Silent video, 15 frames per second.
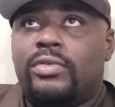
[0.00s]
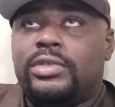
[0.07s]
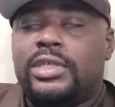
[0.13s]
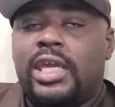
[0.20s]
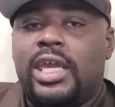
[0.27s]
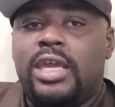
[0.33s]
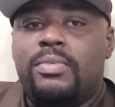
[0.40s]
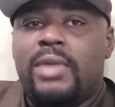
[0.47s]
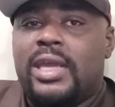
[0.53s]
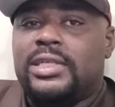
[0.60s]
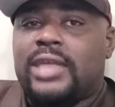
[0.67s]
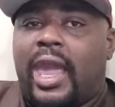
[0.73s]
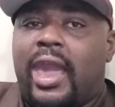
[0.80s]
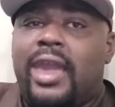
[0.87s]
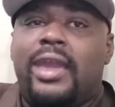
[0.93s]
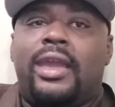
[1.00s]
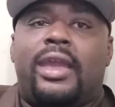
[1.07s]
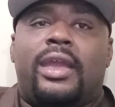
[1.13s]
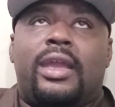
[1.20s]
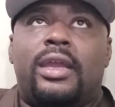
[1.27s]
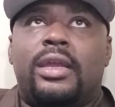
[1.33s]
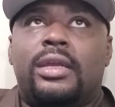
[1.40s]
your teammates
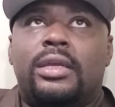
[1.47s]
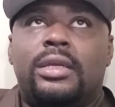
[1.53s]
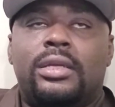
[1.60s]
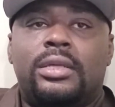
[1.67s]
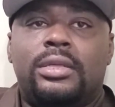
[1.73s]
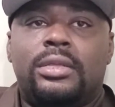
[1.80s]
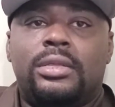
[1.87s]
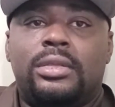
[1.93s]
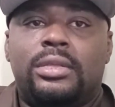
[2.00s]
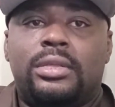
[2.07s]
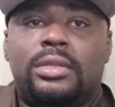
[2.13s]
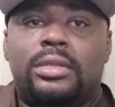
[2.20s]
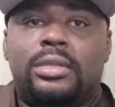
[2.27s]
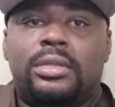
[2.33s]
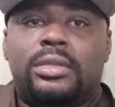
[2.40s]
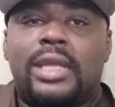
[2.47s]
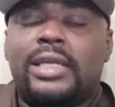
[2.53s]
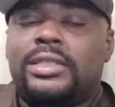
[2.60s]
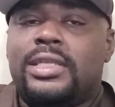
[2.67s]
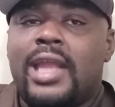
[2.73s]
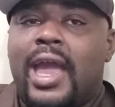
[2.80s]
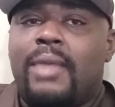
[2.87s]
hanging.
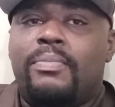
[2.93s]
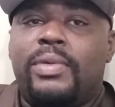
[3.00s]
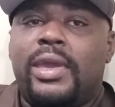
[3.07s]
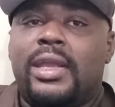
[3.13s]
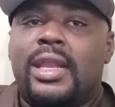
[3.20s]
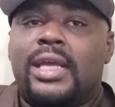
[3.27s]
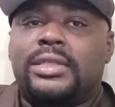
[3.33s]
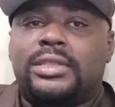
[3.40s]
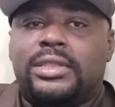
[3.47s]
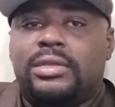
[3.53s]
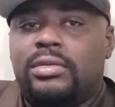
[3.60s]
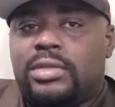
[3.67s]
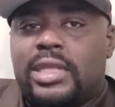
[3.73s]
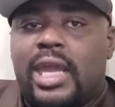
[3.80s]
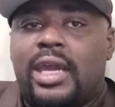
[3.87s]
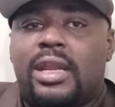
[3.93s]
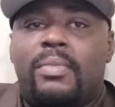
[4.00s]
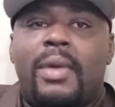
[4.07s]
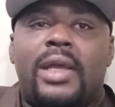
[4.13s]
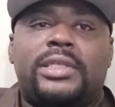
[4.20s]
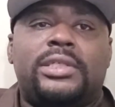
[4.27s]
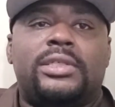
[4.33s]
That's you thinking
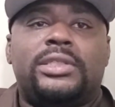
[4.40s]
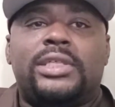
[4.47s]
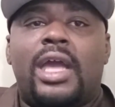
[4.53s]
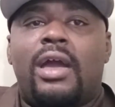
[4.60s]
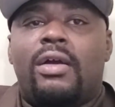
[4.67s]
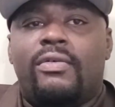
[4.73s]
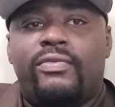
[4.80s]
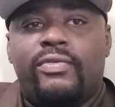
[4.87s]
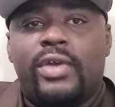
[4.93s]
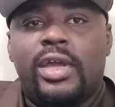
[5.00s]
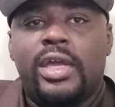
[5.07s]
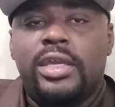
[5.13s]
about yourself.